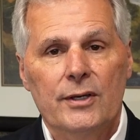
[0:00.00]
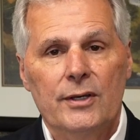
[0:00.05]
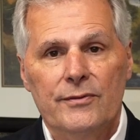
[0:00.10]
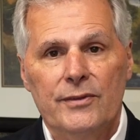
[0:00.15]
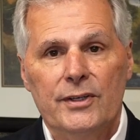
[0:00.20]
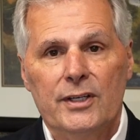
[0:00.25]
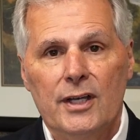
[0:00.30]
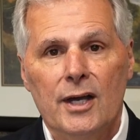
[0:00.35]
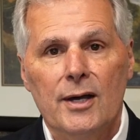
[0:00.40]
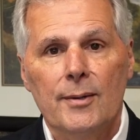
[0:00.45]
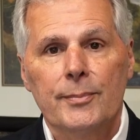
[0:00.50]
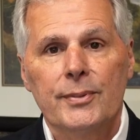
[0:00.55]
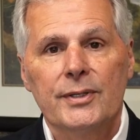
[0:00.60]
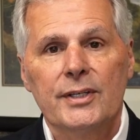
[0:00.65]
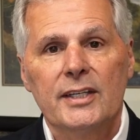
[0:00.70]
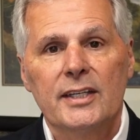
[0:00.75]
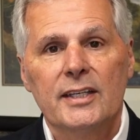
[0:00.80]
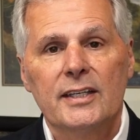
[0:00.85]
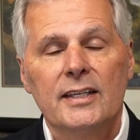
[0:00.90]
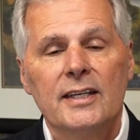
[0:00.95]
of the
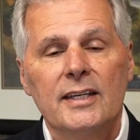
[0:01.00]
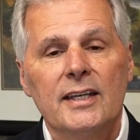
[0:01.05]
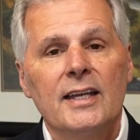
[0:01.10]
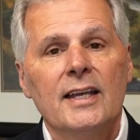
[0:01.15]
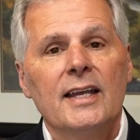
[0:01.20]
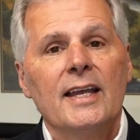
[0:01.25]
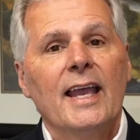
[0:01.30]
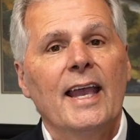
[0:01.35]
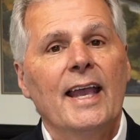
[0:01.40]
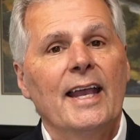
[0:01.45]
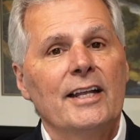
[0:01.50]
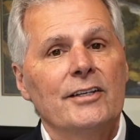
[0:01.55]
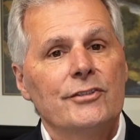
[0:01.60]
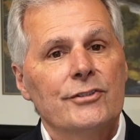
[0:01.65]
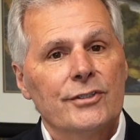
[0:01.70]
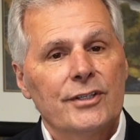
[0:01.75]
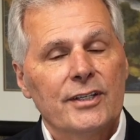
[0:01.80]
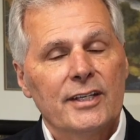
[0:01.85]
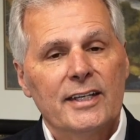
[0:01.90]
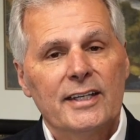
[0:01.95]
company. And
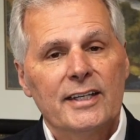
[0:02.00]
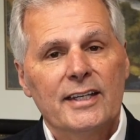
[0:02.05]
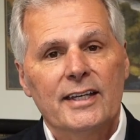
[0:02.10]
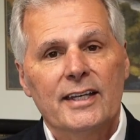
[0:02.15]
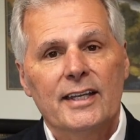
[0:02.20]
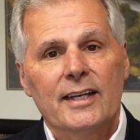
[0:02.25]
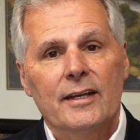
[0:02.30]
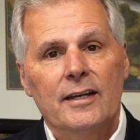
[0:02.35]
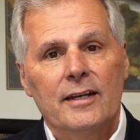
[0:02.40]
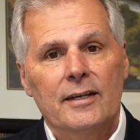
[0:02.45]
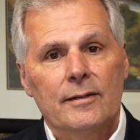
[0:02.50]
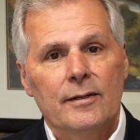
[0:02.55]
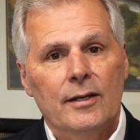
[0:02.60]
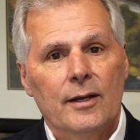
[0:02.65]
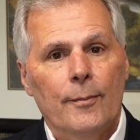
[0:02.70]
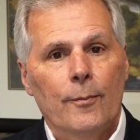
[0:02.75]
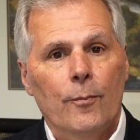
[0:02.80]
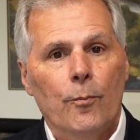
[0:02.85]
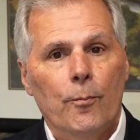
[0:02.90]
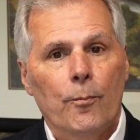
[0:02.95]
you're going to get a,
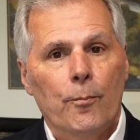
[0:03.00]
a